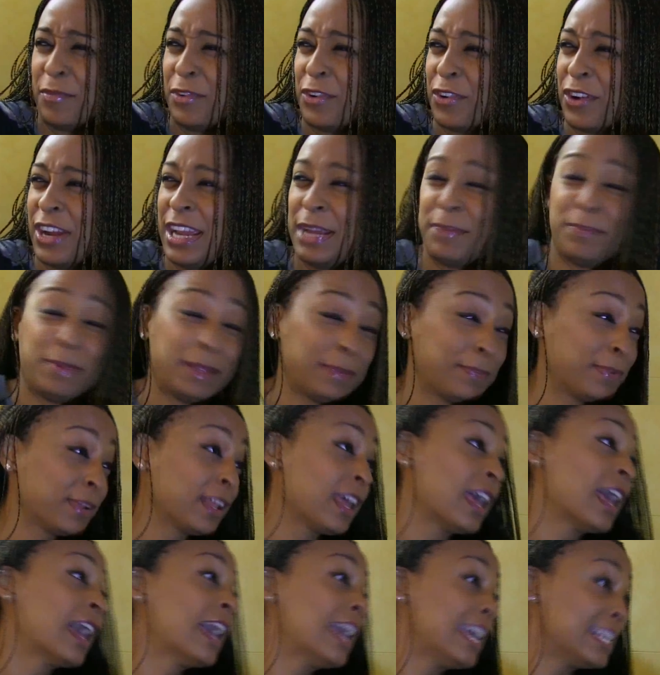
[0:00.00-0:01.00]
I'm great. People,
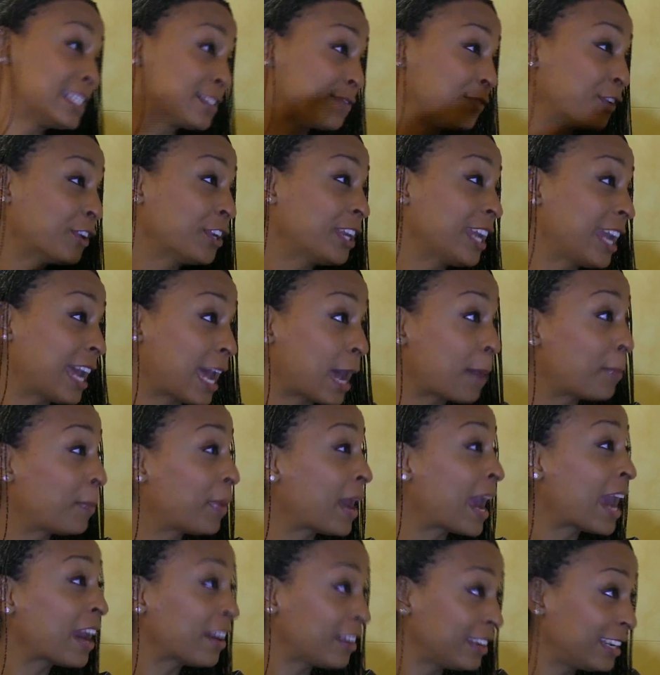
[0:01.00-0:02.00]
it's funny. I
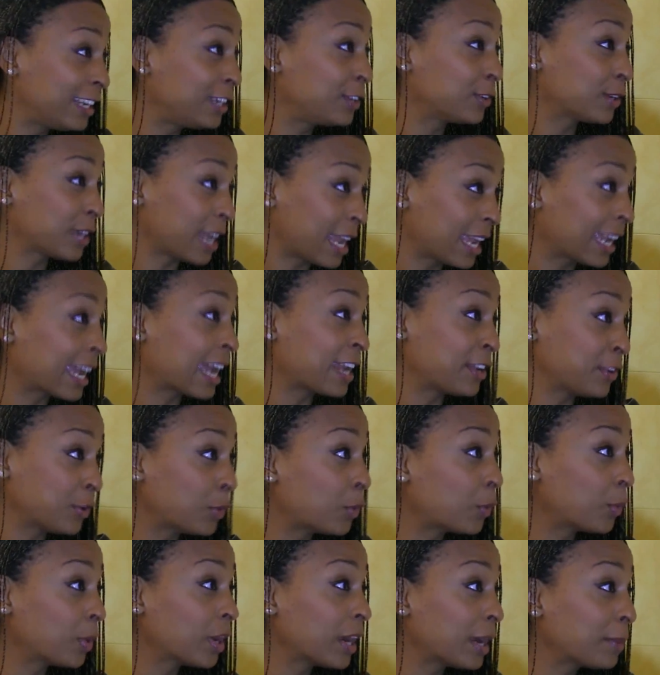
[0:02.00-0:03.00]
apparently look like I
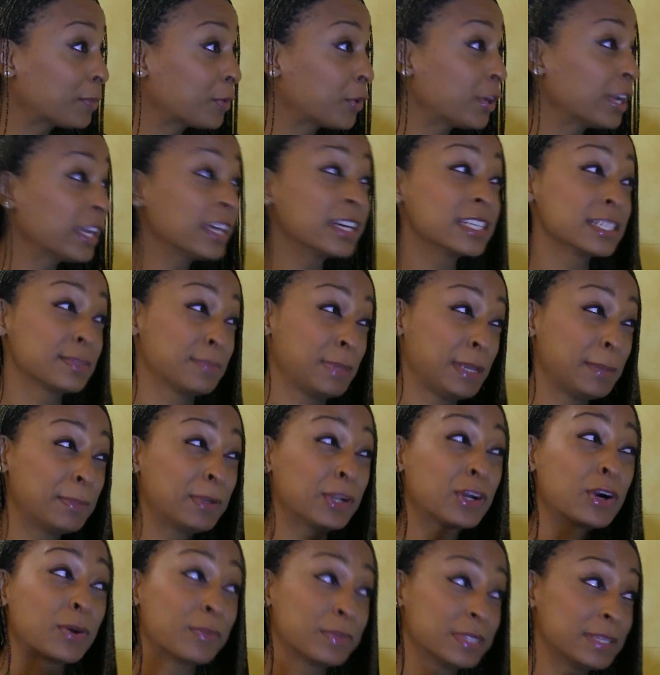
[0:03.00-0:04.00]
know where I'm going because
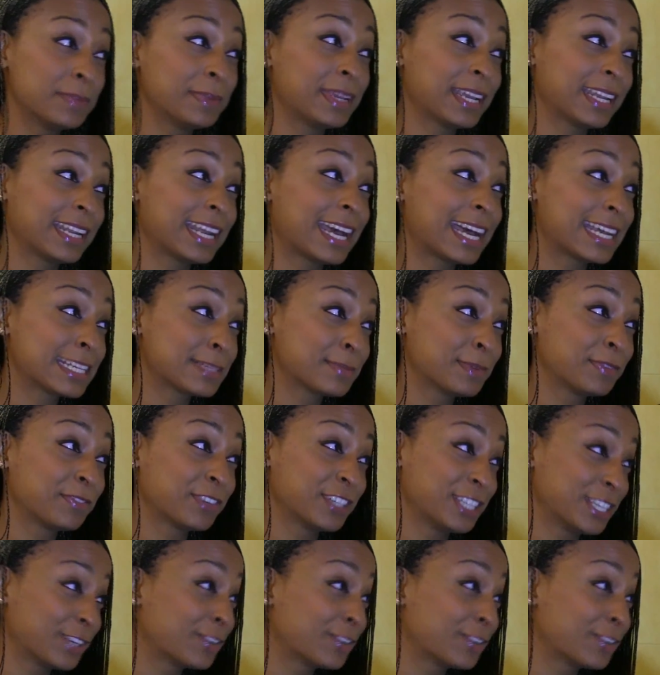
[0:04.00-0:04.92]
people come to me and ask me for